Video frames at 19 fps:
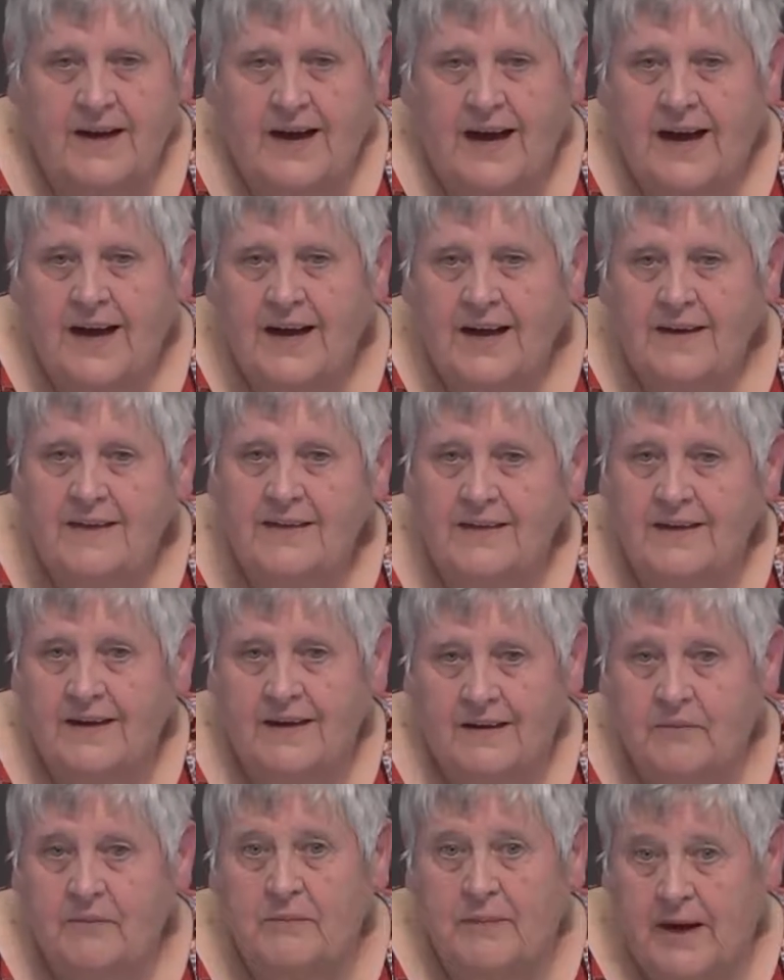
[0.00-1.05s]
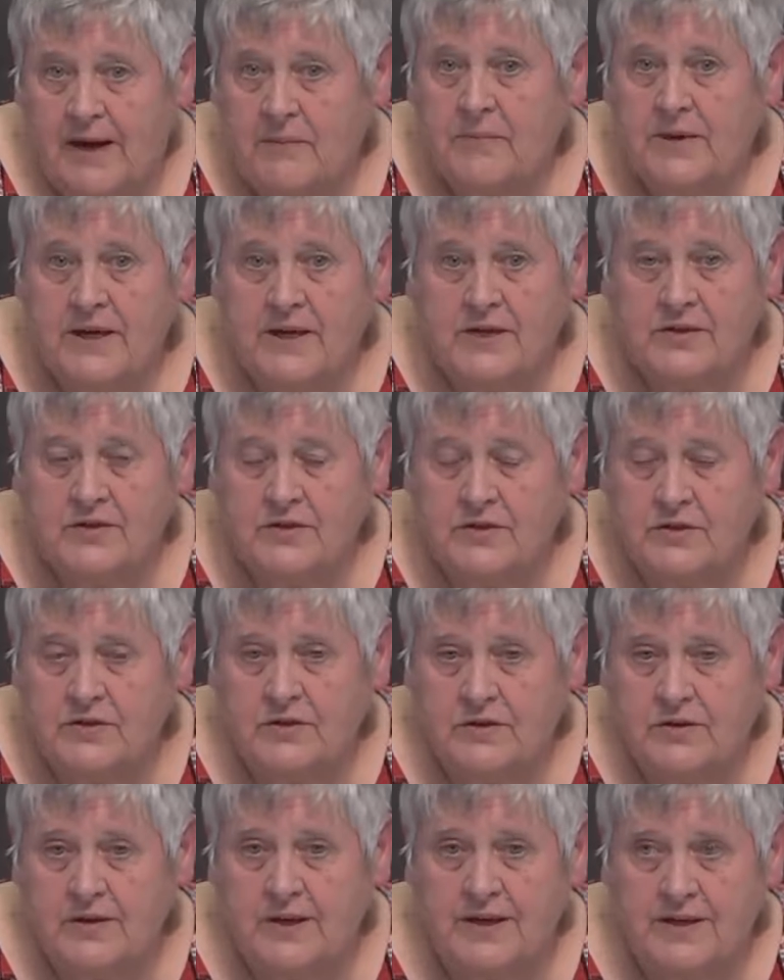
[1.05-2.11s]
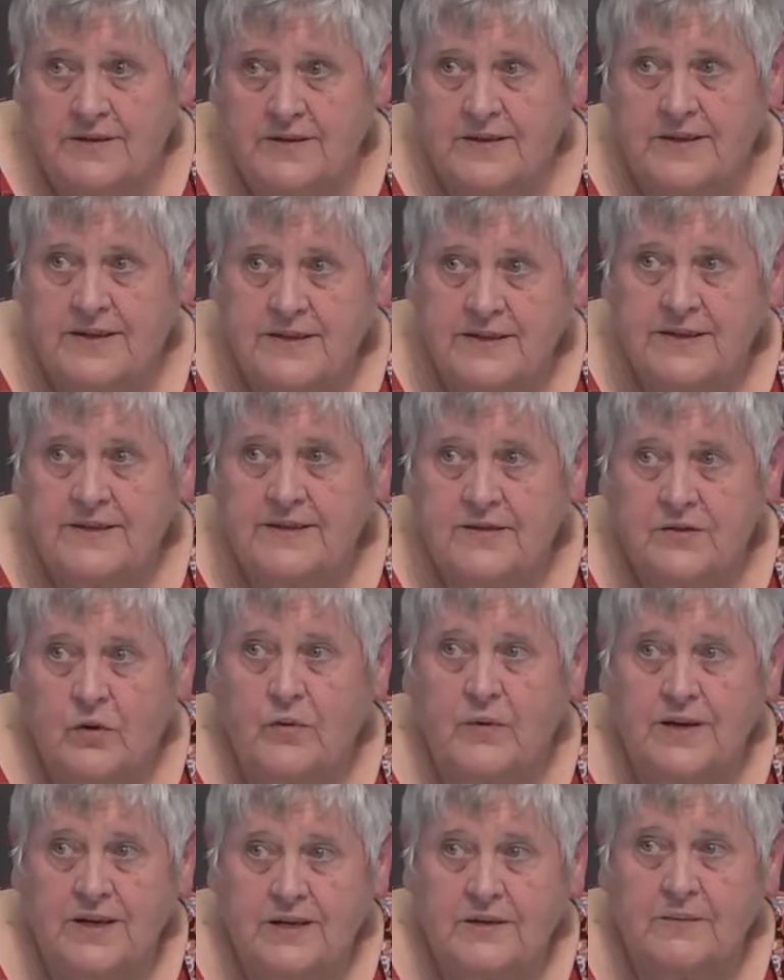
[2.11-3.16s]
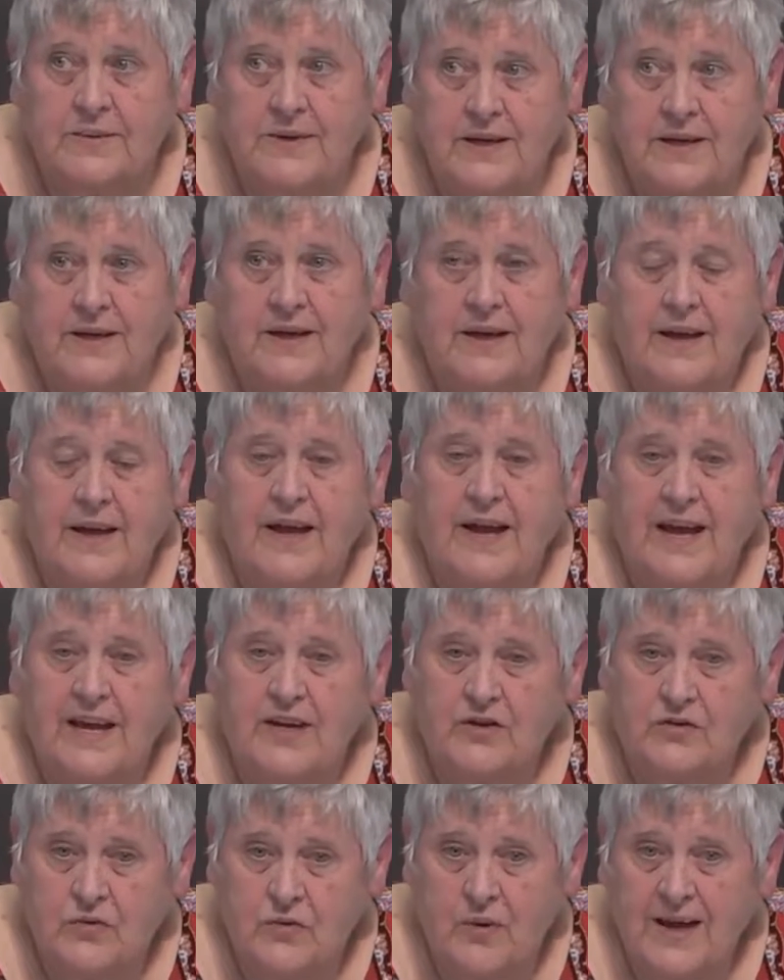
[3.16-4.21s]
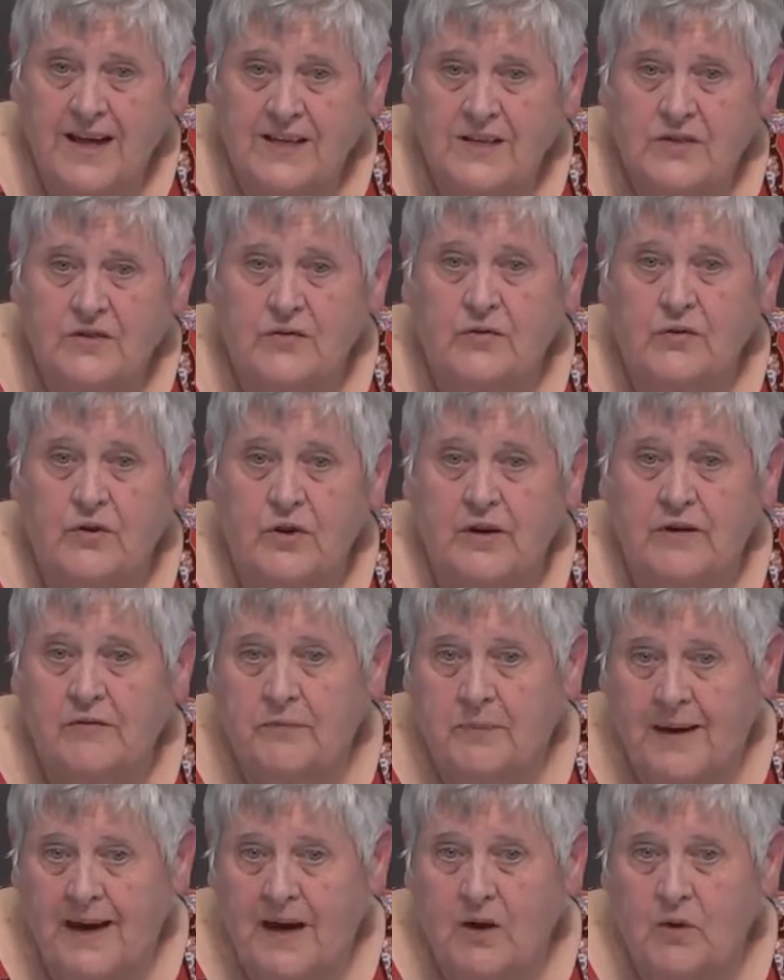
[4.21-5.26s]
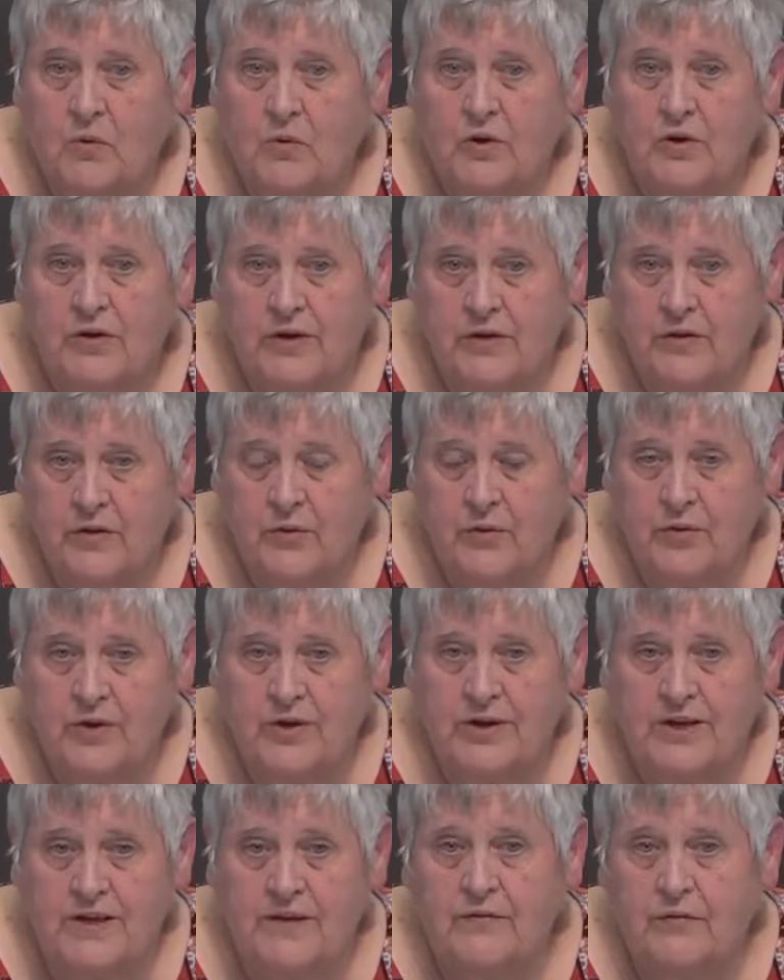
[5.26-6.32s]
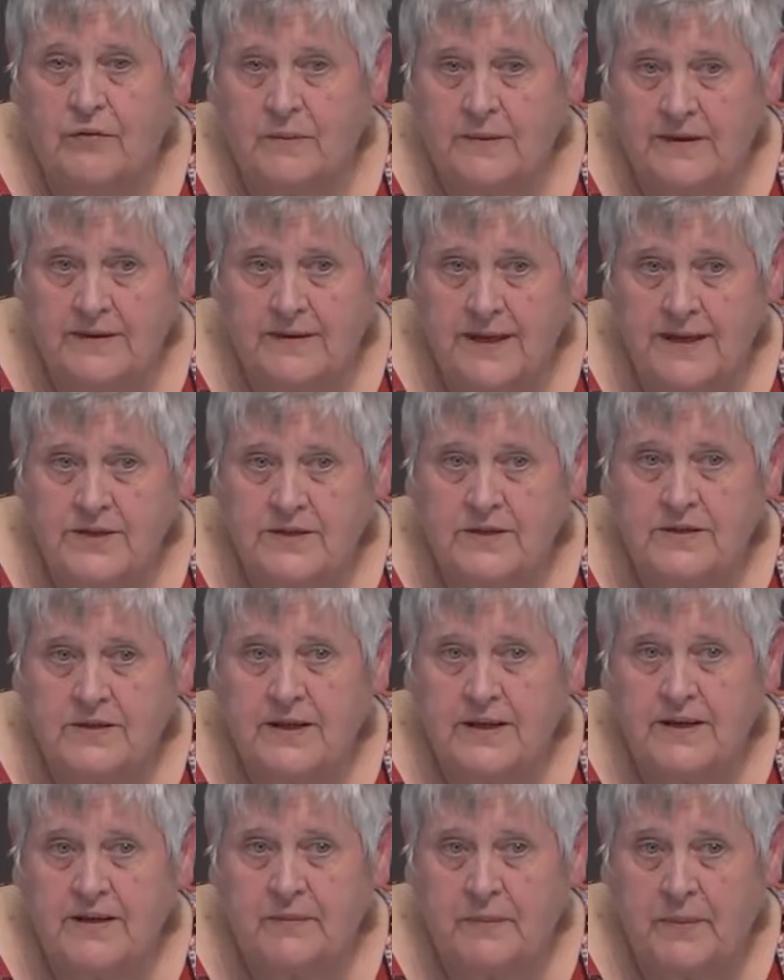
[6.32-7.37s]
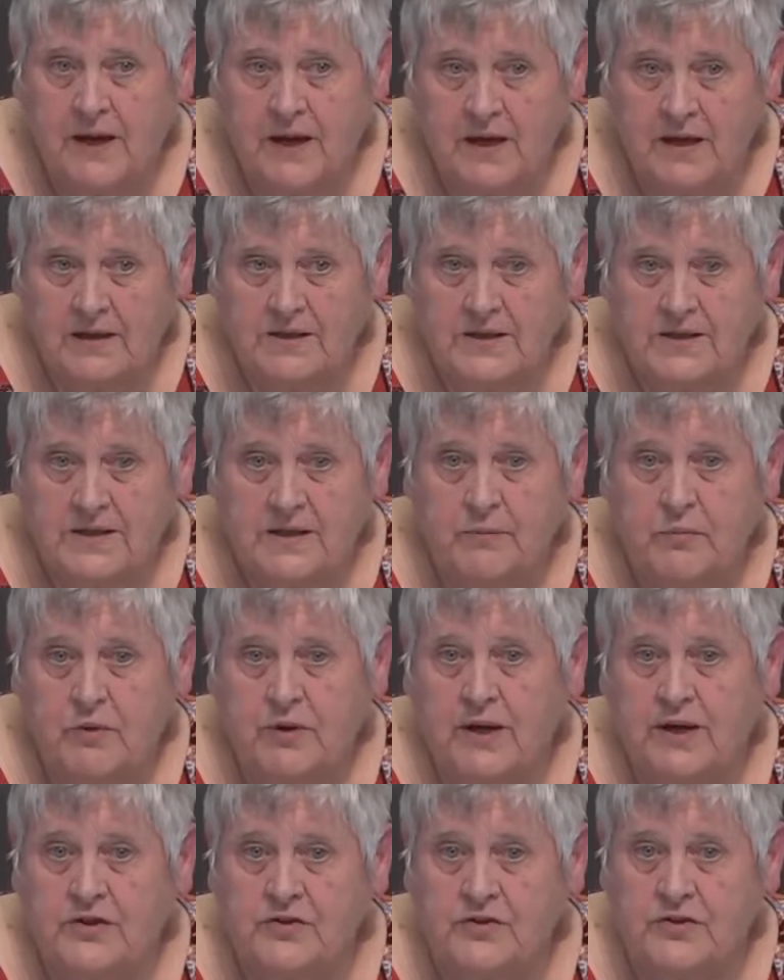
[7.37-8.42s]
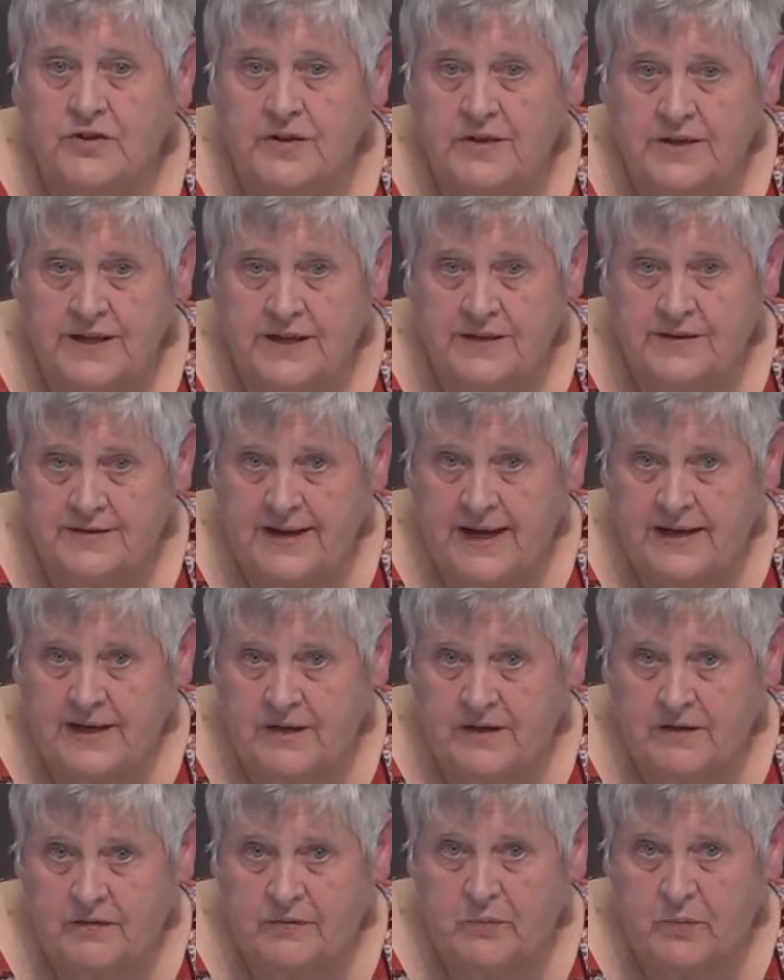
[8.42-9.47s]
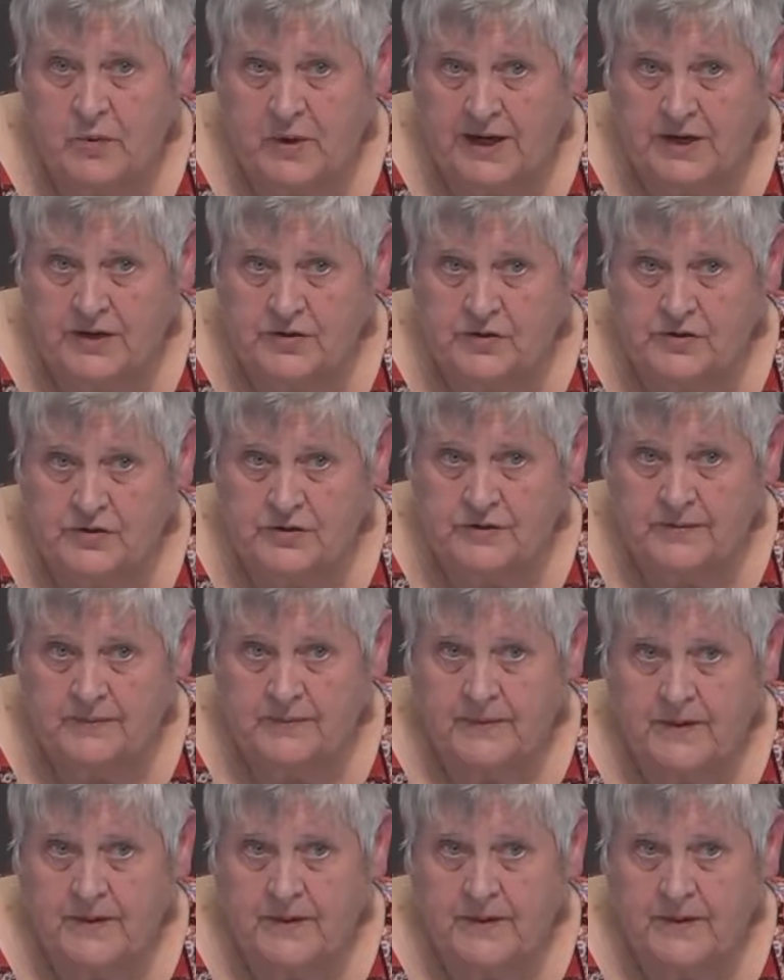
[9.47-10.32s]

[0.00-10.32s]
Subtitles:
I think my big concern is this is going to be a transfer of power and authority from the legislative policy branch to the executive branch,